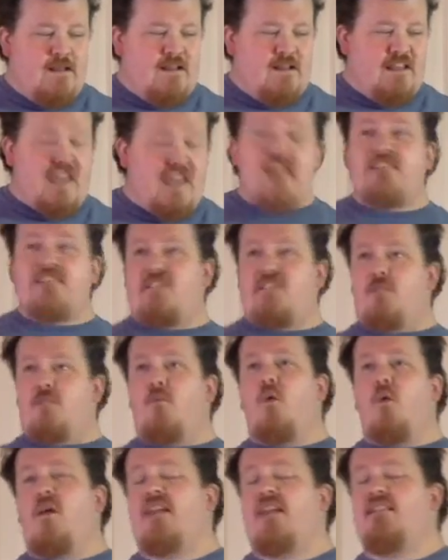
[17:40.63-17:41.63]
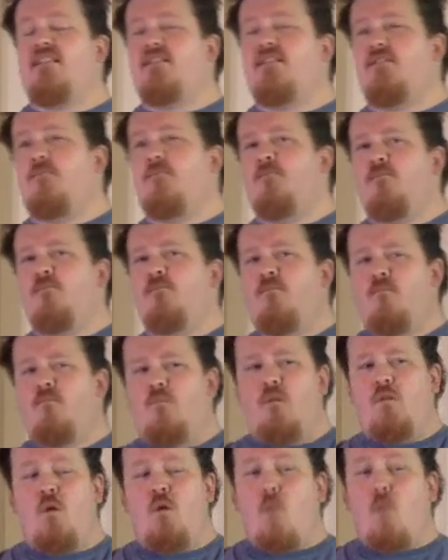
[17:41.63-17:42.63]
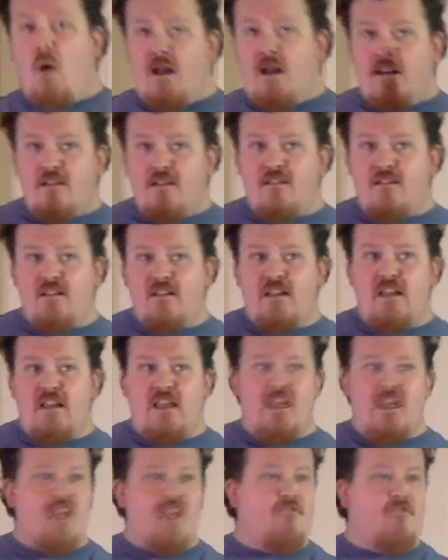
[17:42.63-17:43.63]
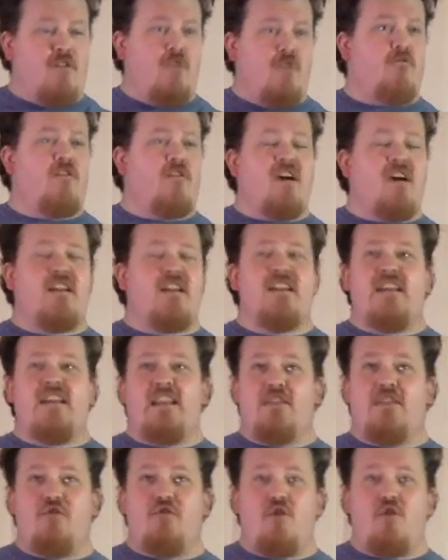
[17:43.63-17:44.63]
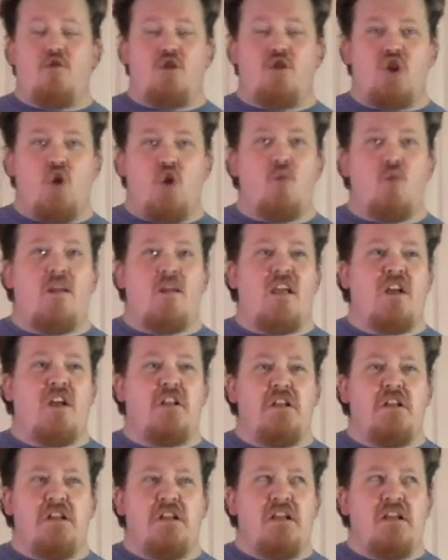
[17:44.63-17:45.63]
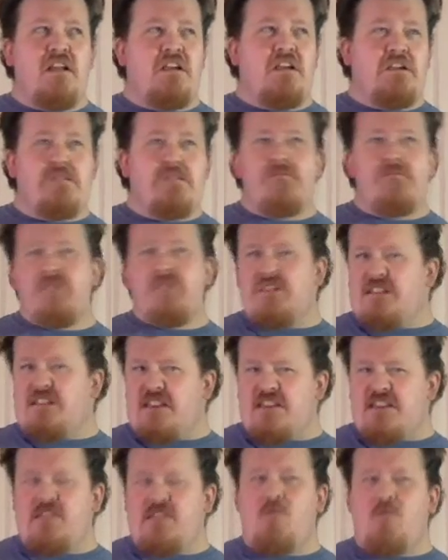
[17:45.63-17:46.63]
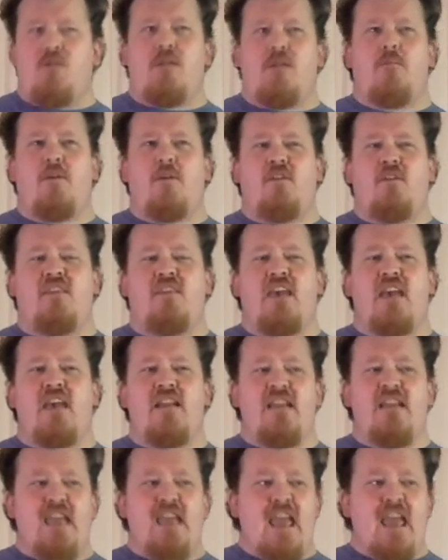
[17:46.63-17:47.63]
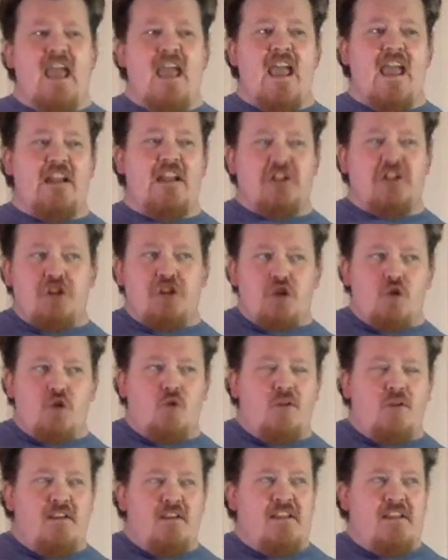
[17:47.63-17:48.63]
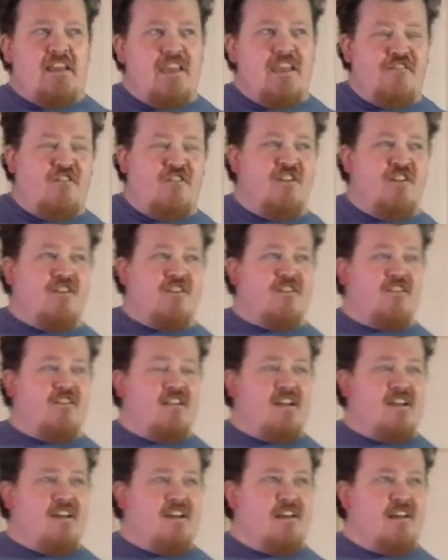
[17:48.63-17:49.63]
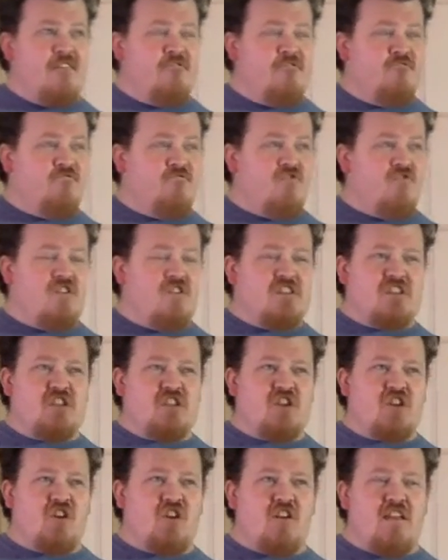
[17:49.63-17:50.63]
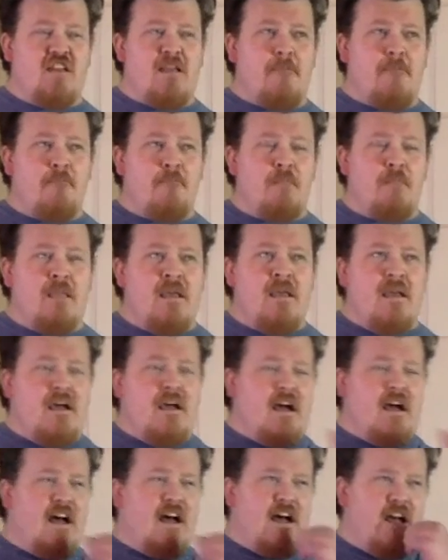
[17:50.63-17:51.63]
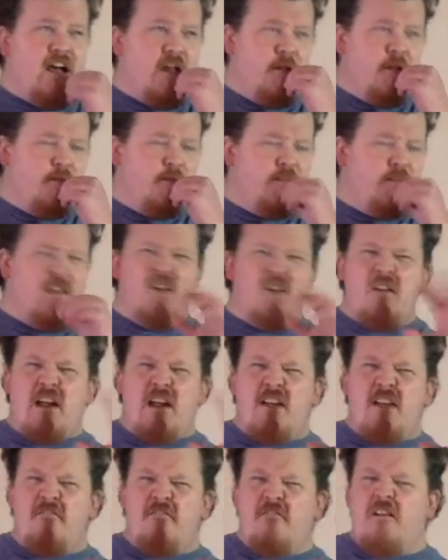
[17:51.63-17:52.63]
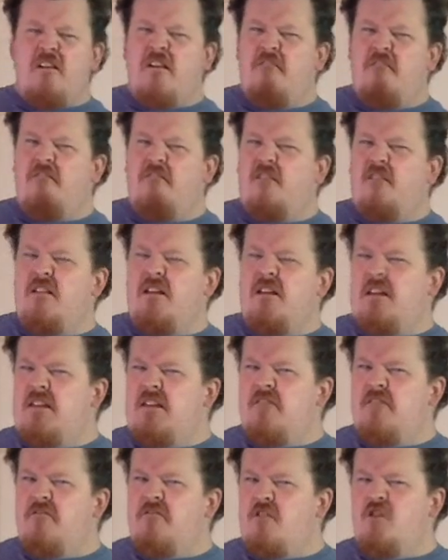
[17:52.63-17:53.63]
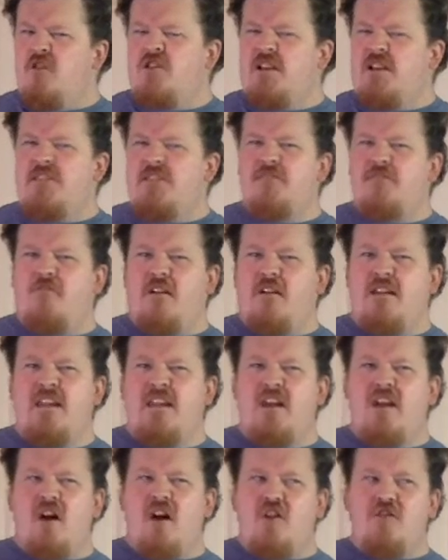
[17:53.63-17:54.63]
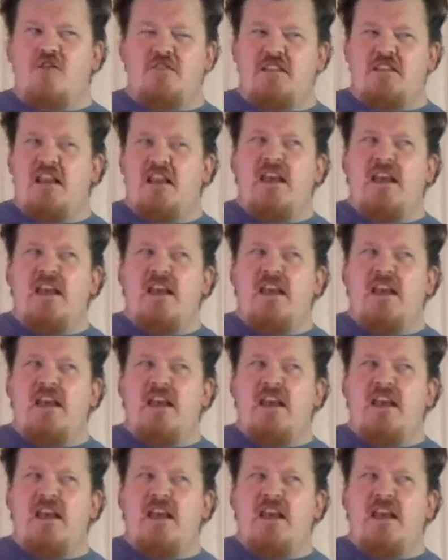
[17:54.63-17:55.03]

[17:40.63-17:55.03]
case in point, one, if you've got an ingrown toenail, see someone about that. And two, if your foot's turning, kind of a few shades of funky colors,